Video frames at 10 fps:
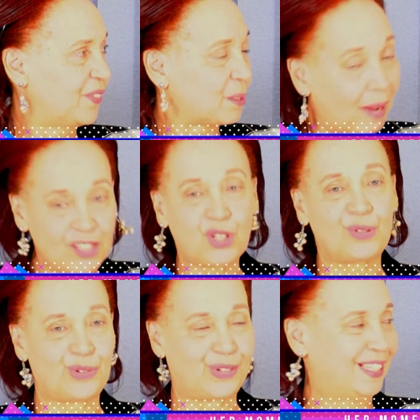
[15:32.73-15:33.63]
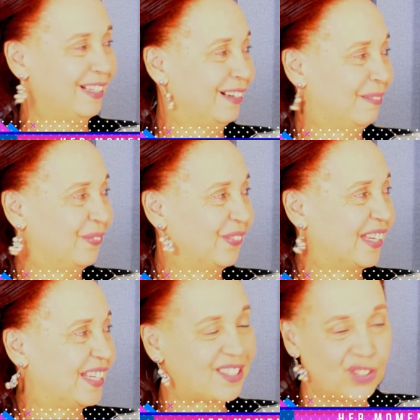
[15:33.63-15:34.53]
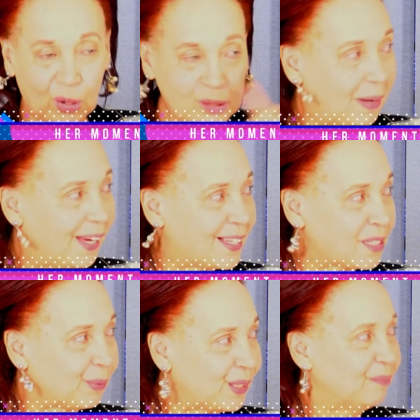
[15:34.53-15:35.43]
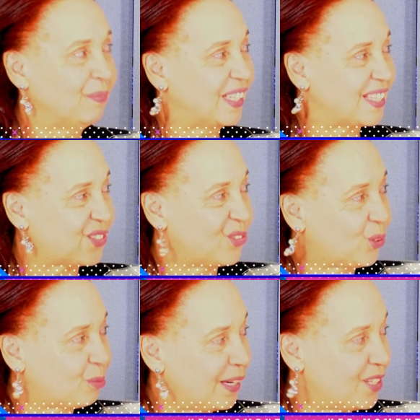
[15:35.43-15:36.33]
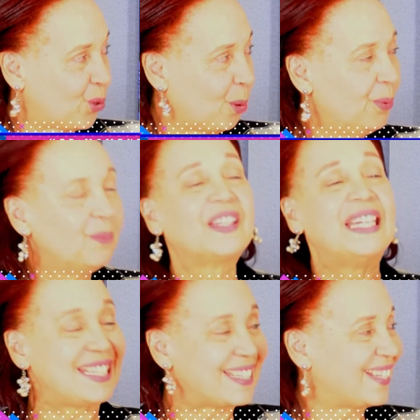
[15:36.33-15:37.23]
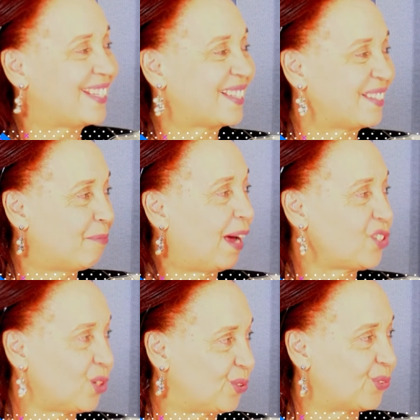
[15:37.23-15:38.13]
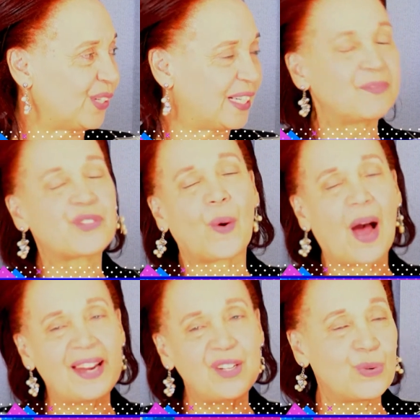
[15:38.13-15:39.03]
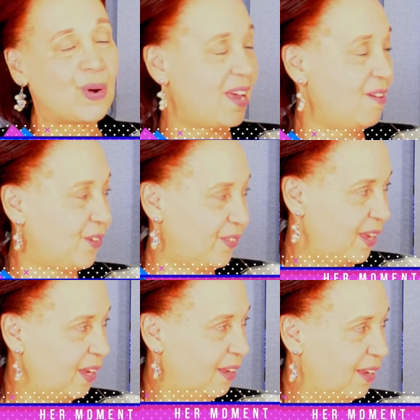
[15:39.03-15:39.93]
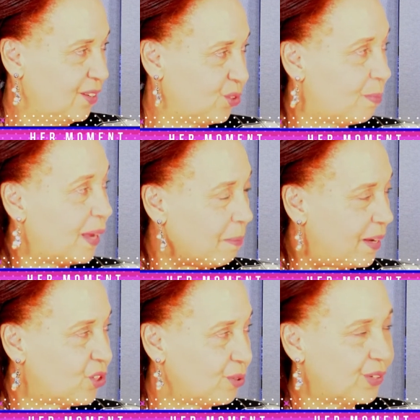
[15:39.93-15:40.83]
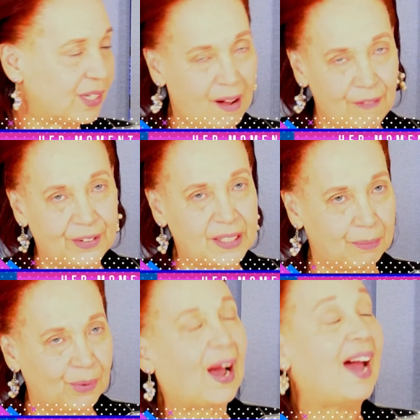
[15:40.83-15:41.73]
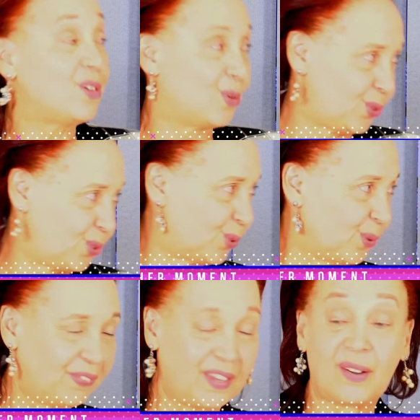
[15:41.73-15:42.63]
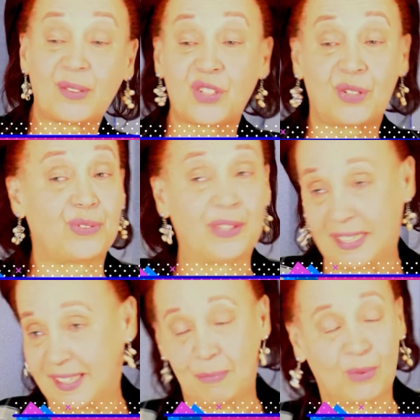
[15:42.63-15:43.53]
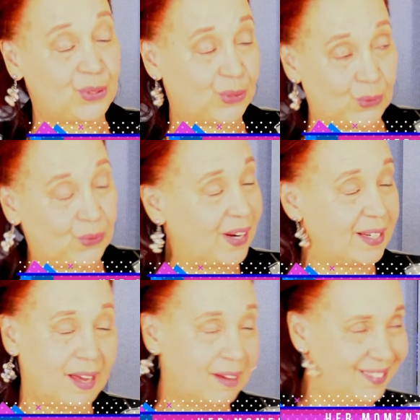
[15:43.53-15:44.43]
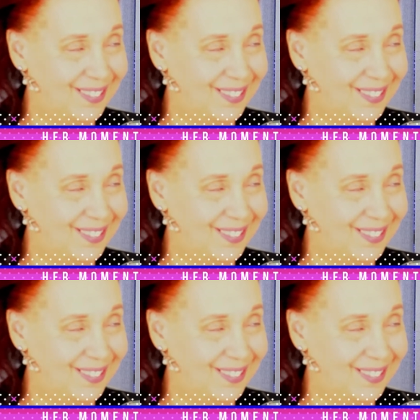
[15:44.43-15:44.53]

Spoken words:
It's my children. It's not my husband, it's not my job, it is my children. So I do everything to make my children comfortable. I used to. They are not children anymore, so right now.